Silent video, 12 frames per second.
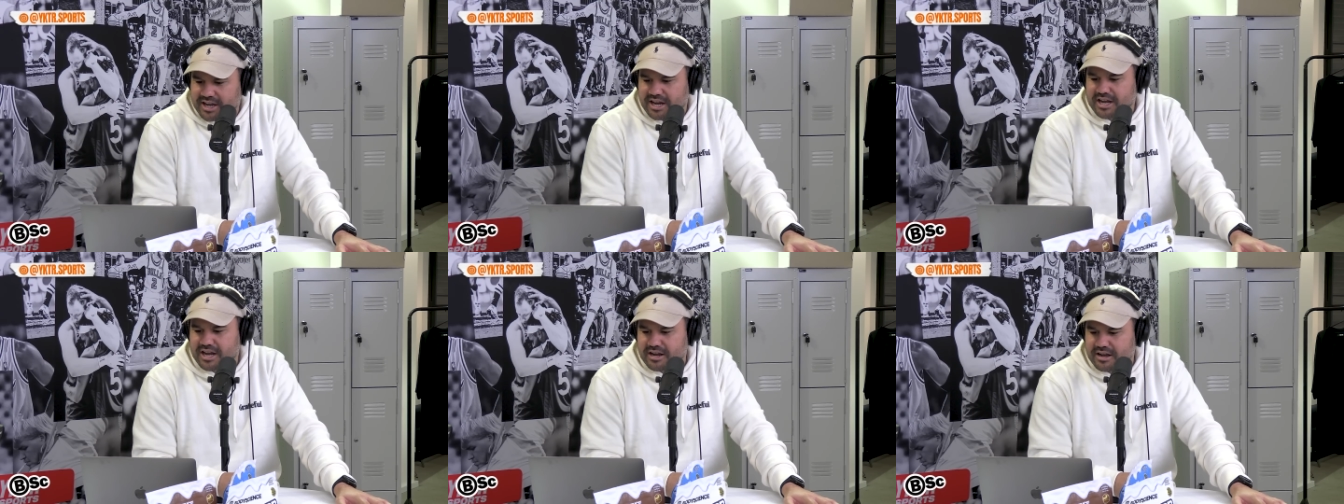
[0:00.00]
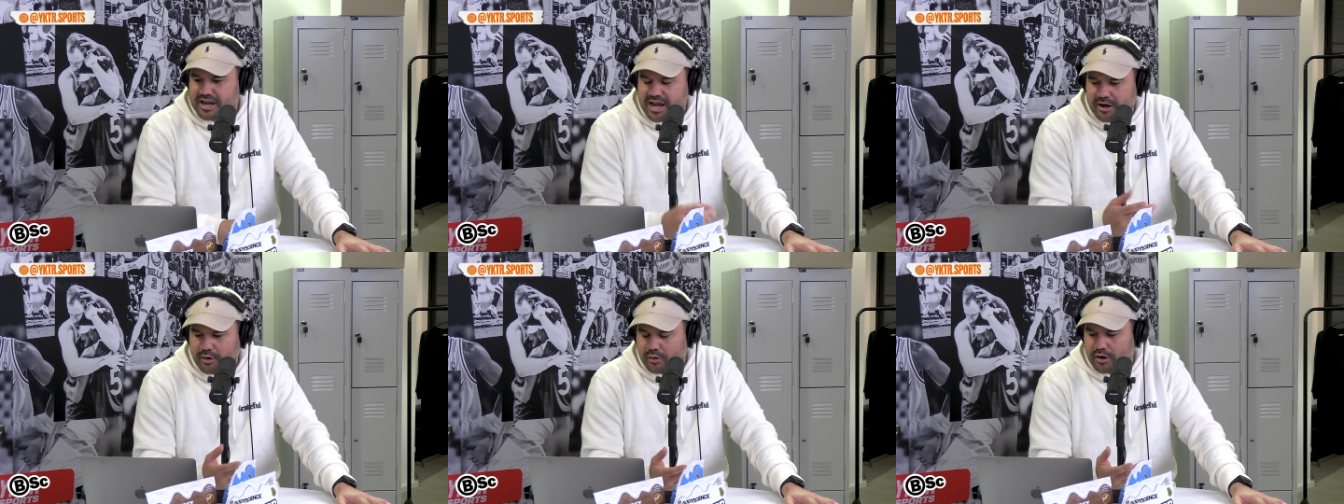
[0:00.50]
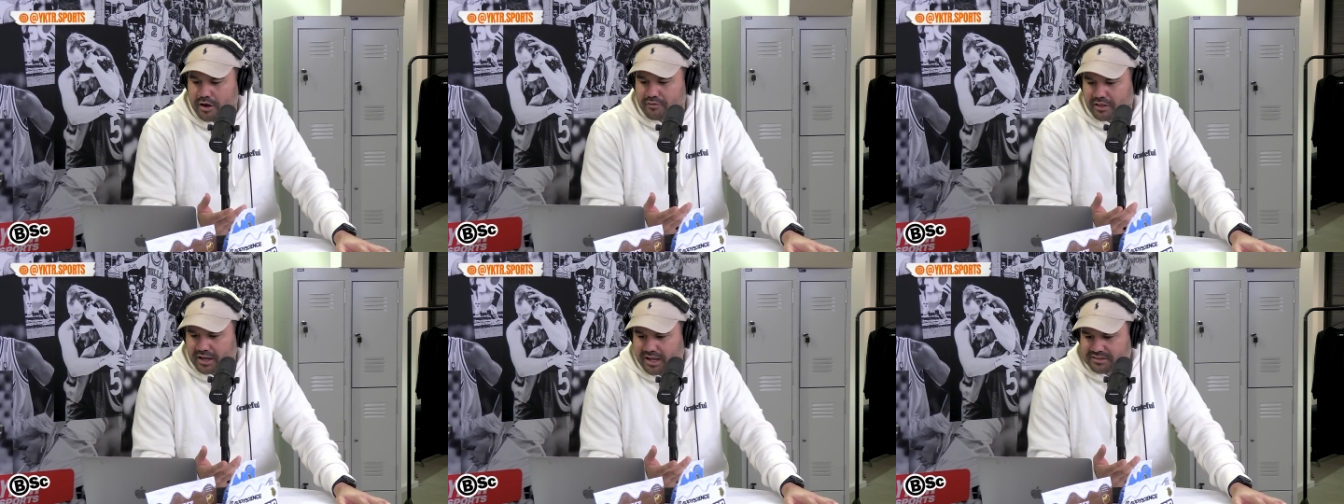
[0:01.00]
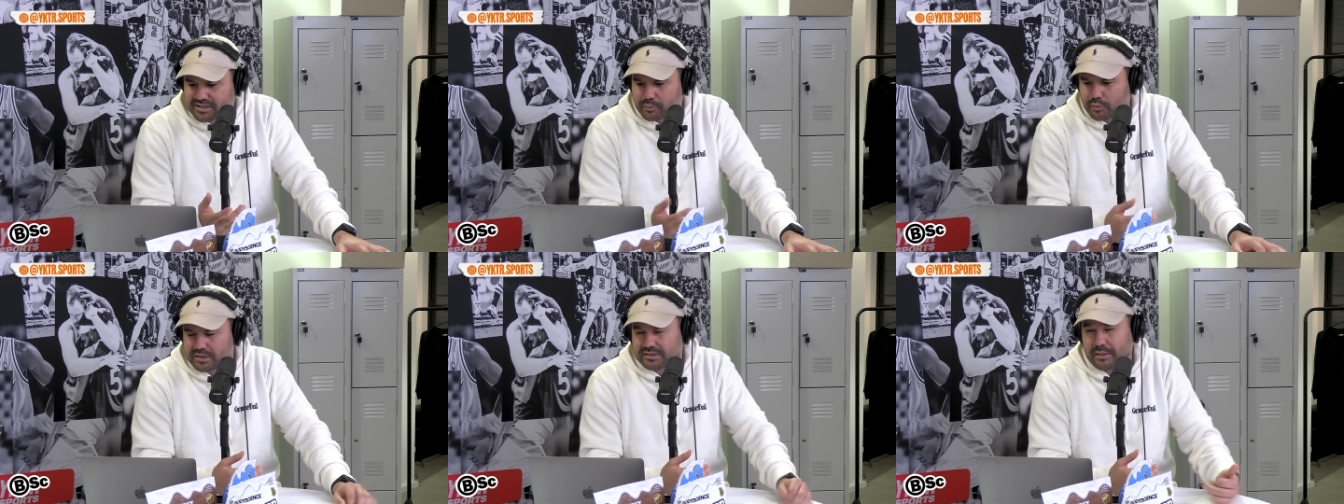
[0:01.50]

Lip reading: And now over the last couple of weeks,